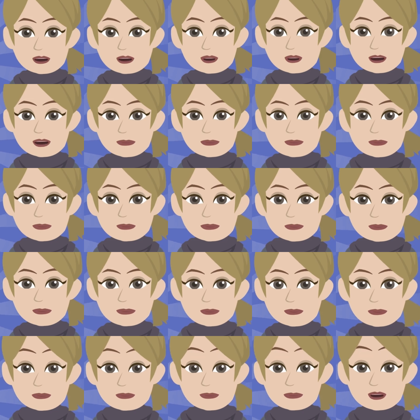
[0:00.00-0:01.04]
want
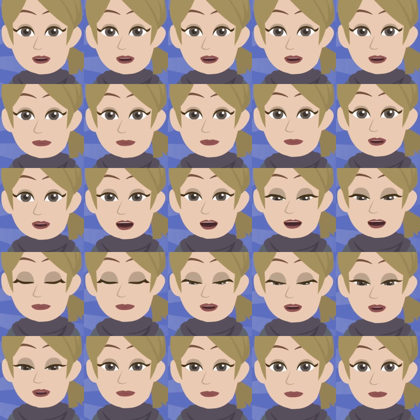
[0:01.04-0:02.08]
deliberate
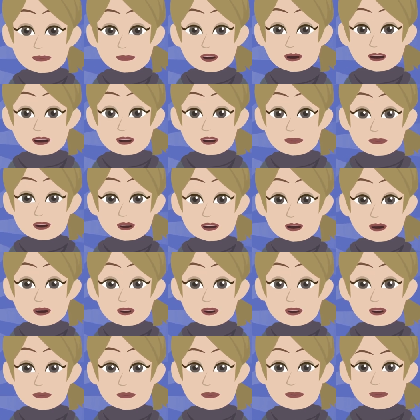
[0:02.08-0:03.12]
creators to be aware
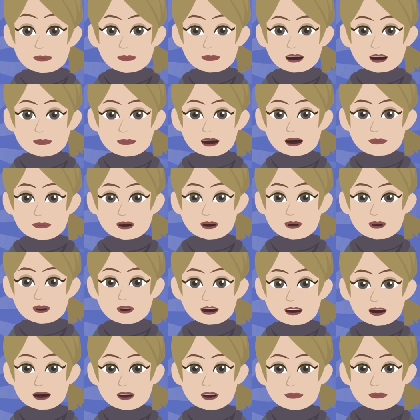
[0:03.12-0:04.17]
of, isn't the
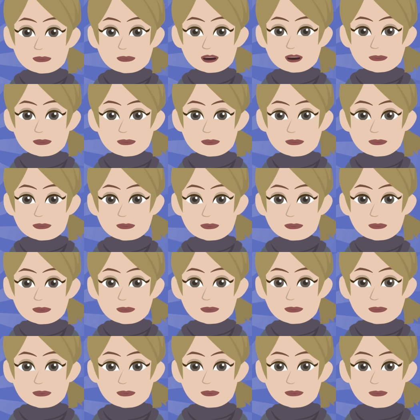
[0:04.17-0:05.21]
real fun
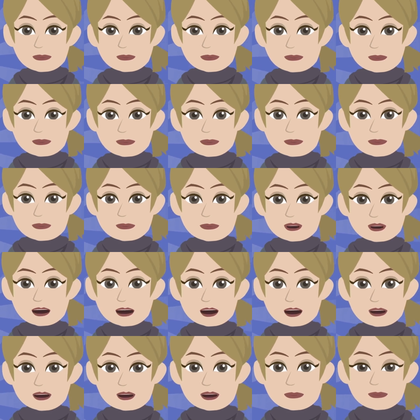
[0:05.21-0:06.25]

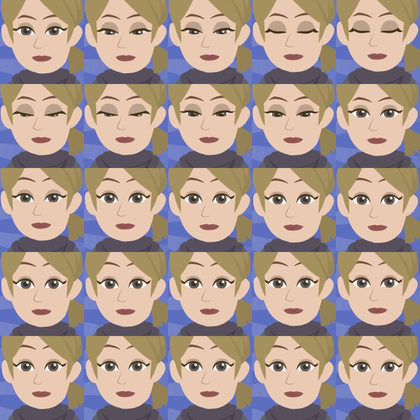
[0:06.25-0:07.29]
in
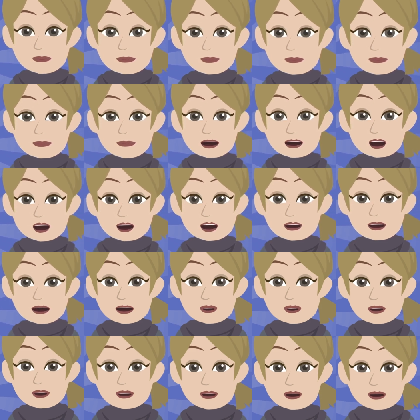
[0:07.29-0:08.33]
knowing what
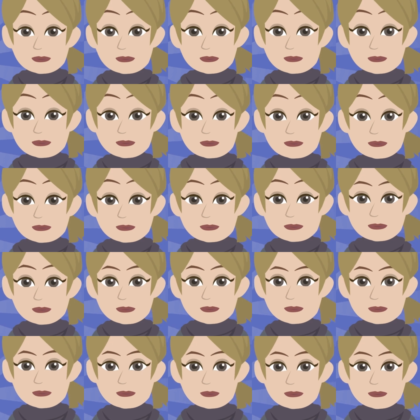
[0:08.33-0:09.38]
you want
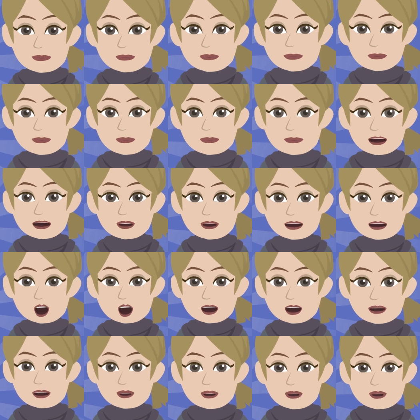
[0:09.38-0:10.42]
and
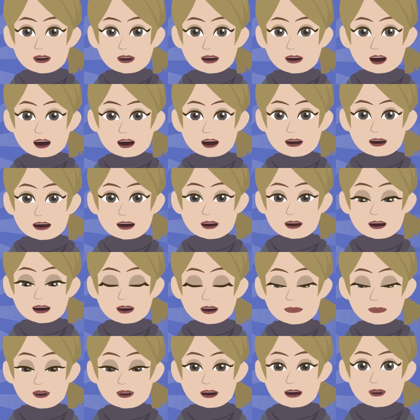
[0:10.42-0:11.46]
knowing that you may or may
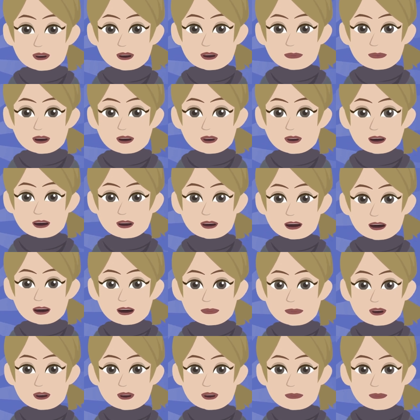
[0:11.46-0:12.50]
not be in complete
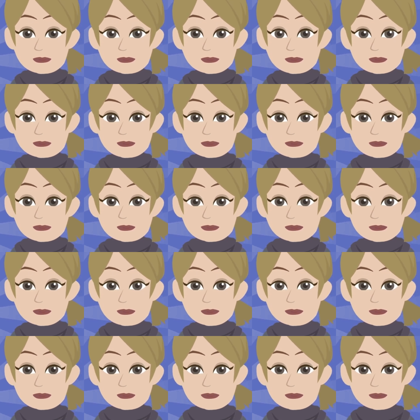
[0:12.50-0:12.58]
alignment with